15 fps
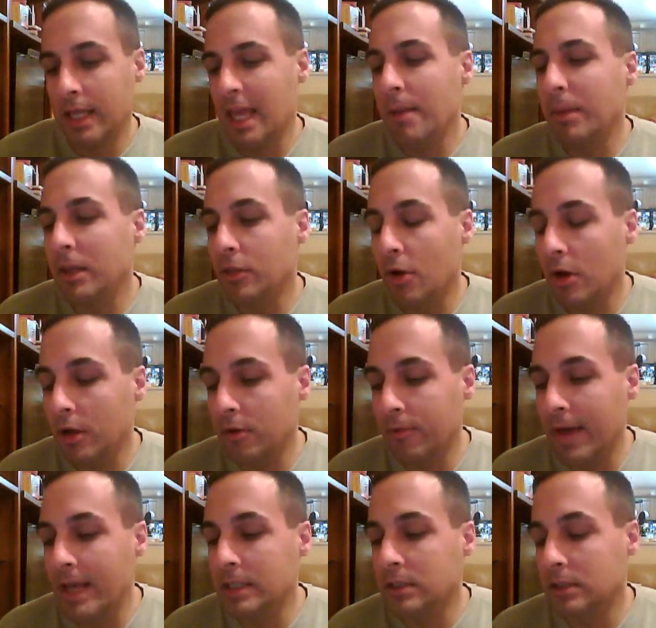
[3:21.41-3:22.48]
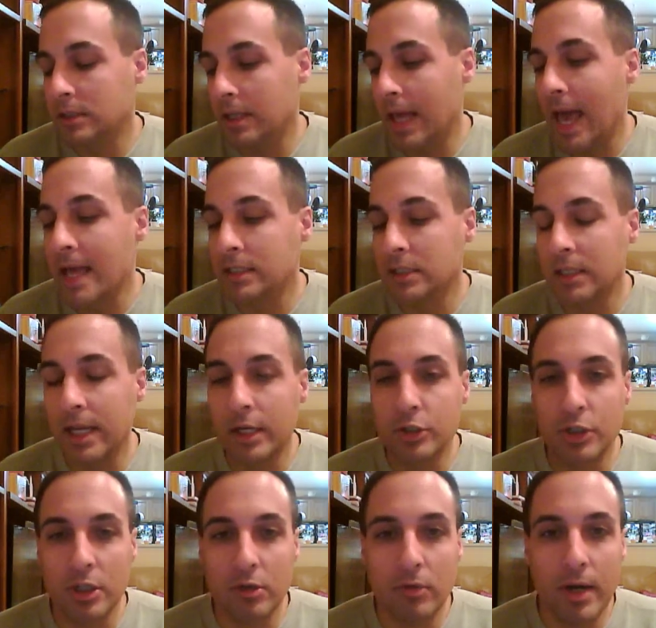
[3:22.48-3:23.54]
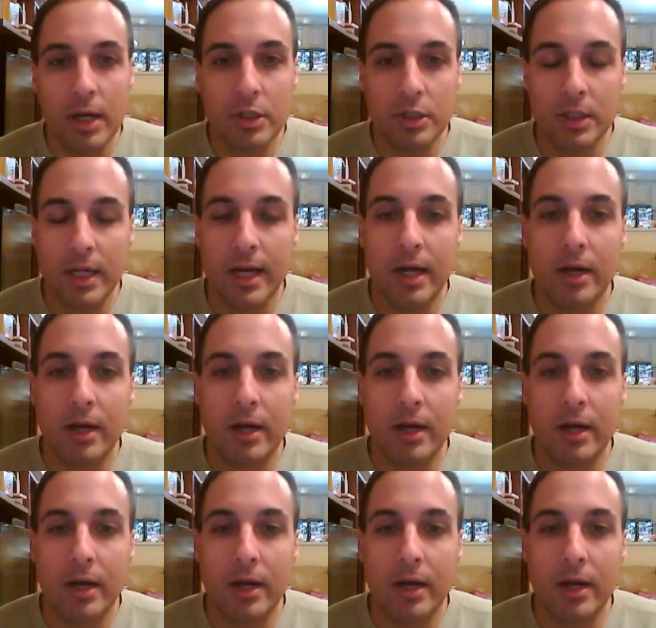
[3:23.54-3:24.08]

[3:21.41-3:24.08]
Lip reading: can be thought of as the next generation